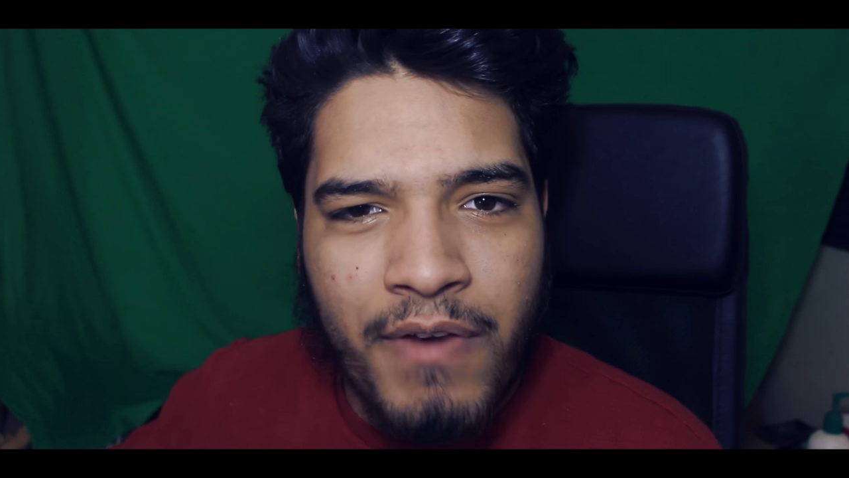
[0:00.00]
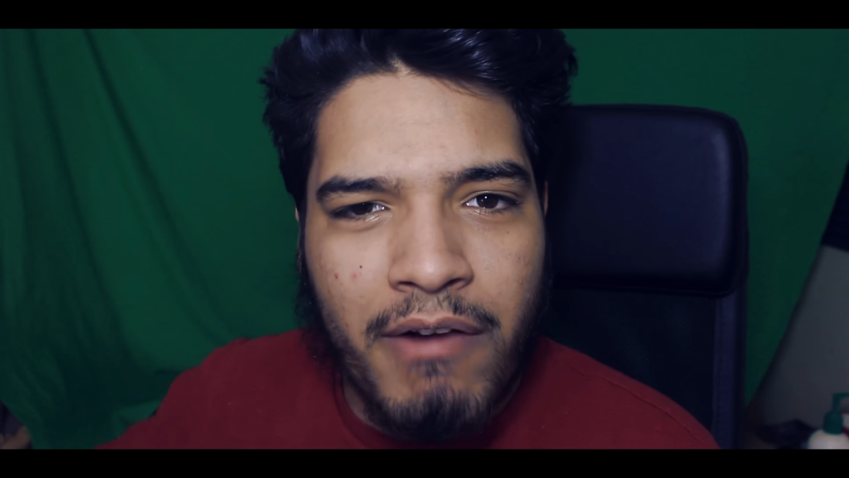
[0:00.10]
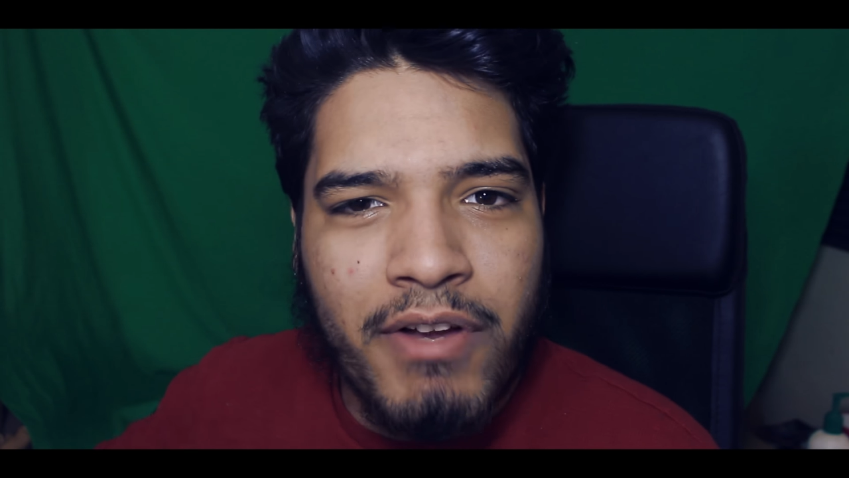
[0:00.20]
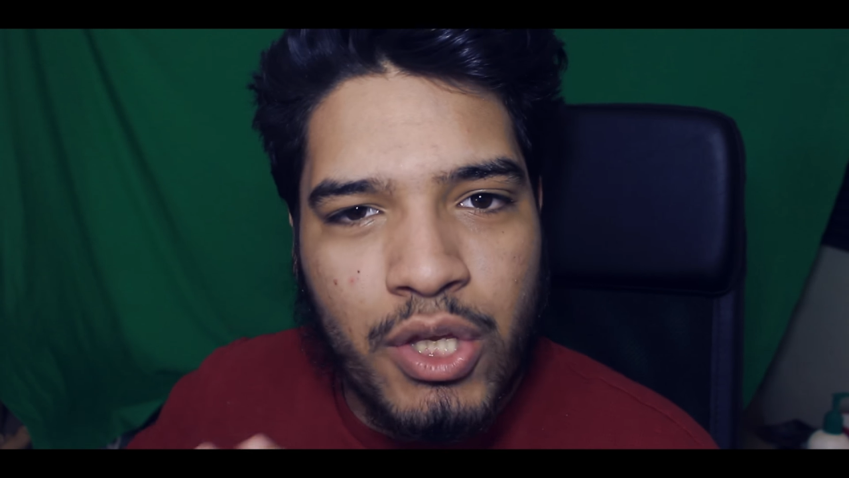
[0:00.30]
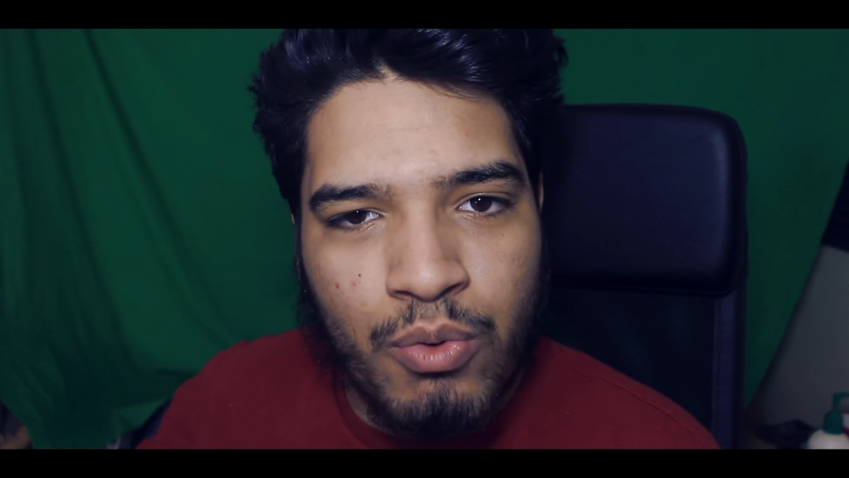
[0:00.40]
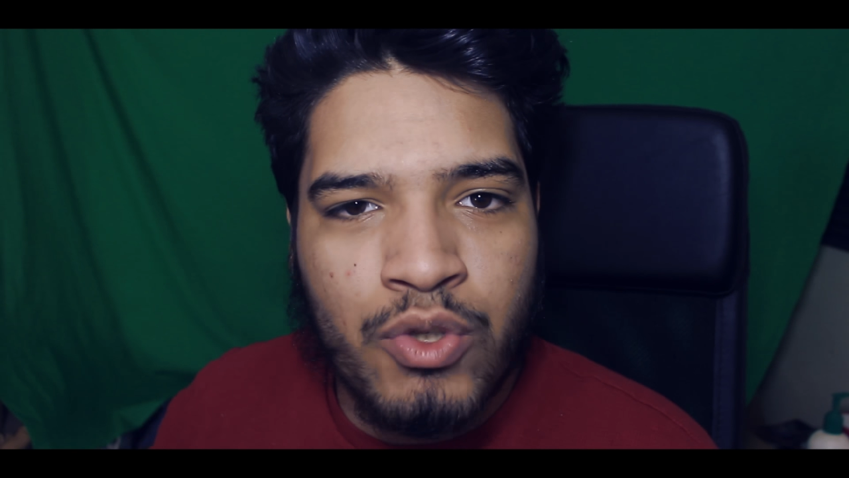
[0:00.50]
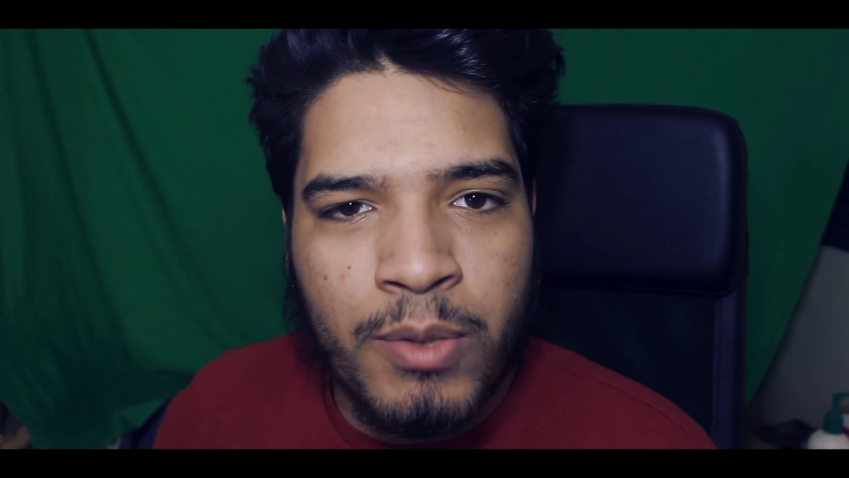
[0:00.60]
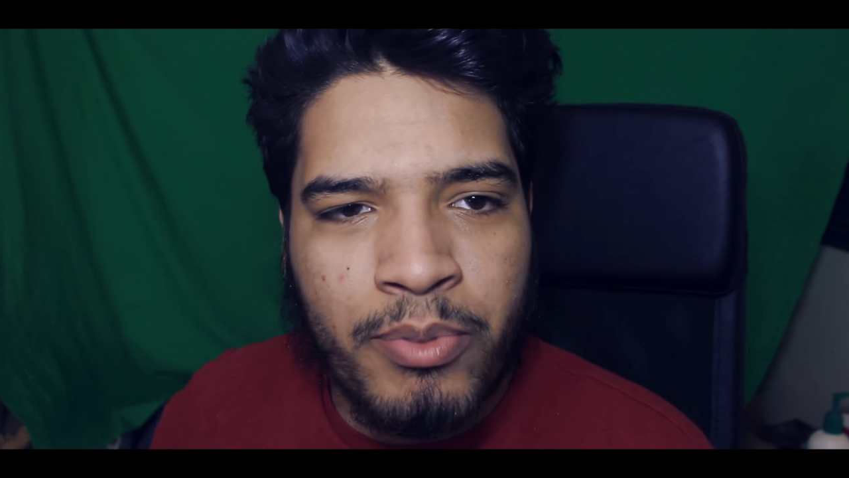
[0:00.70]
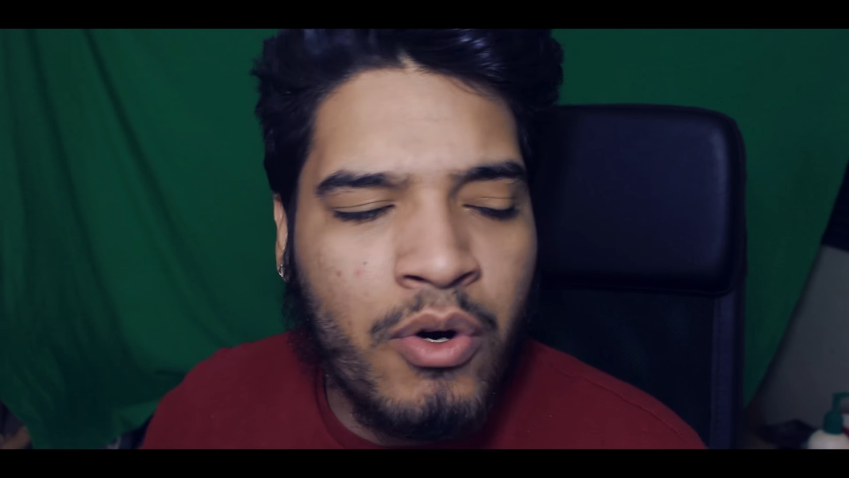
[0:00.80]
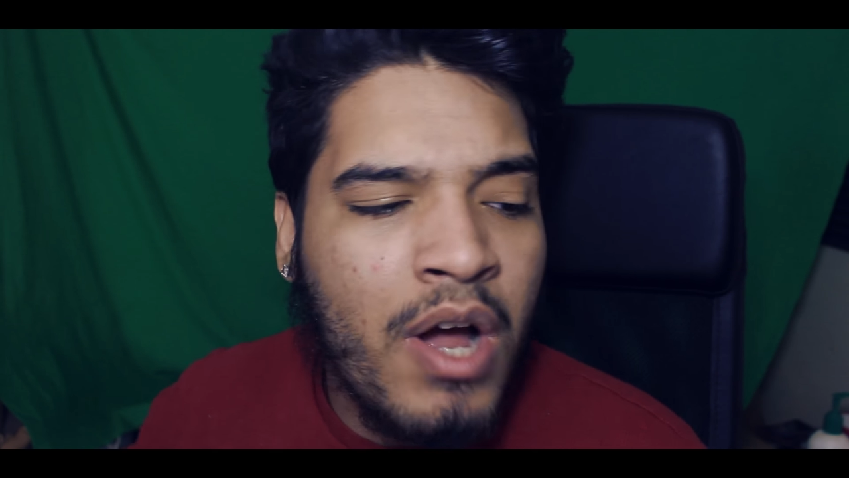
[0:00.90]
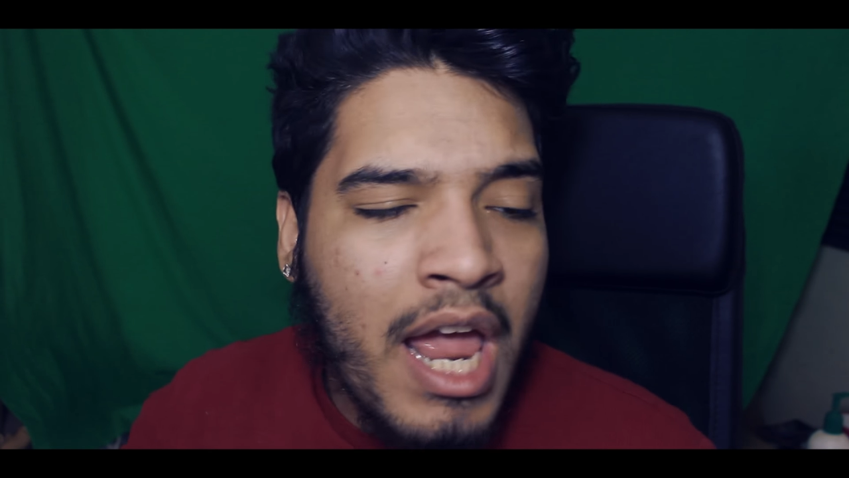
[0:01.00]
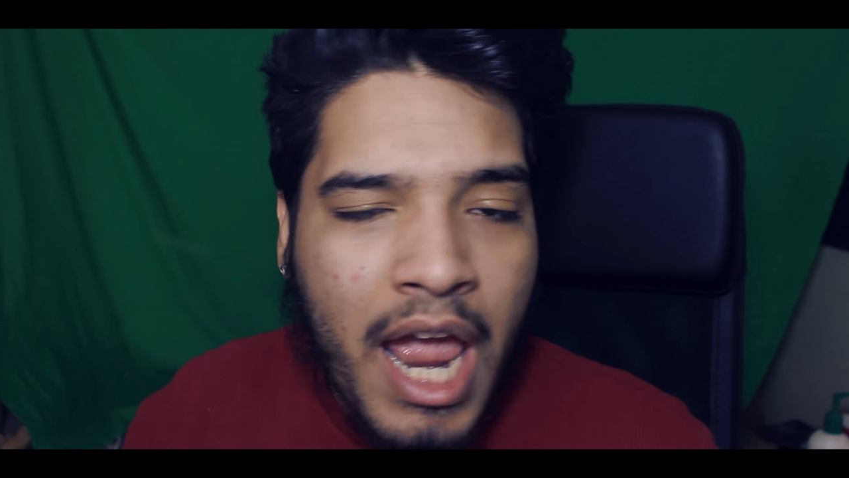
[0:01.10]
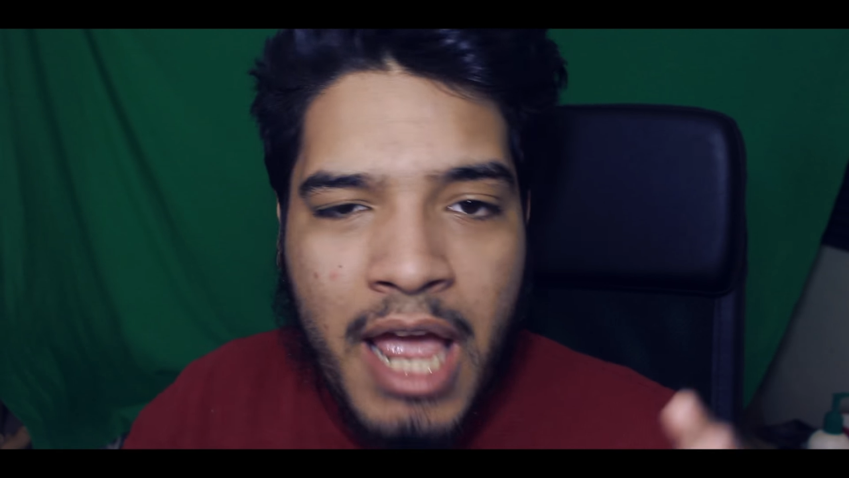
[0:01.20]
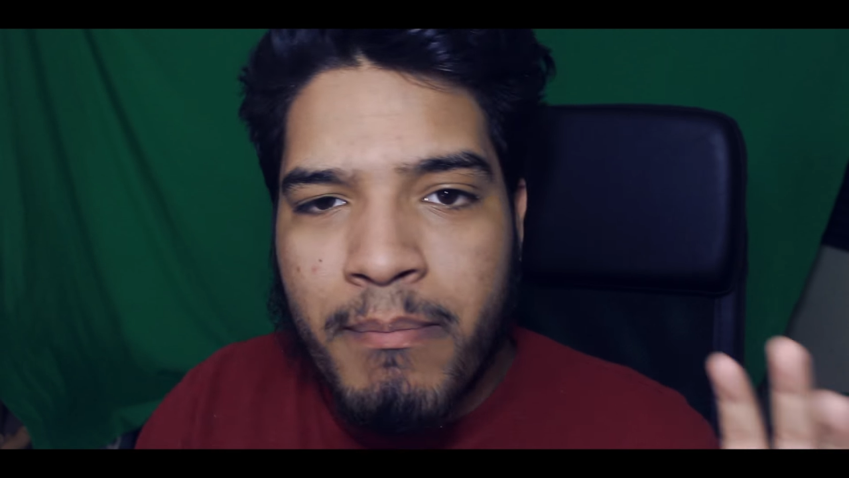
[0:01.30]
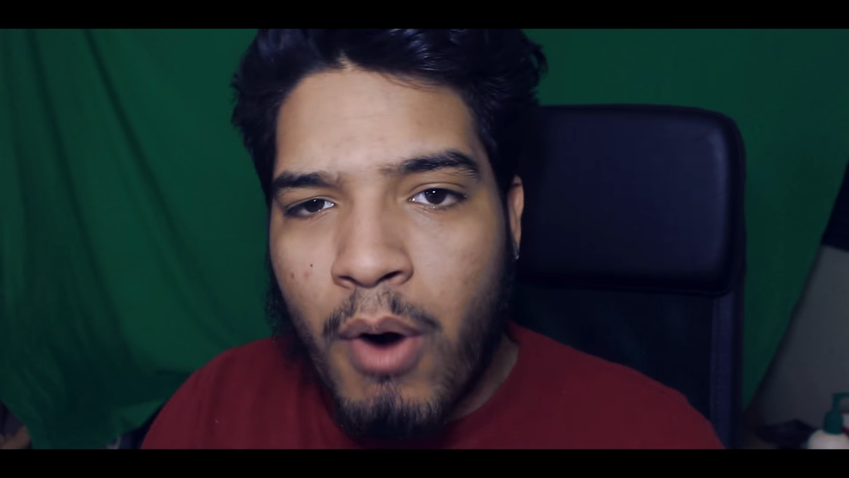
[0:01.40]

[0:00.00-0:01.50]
very usable in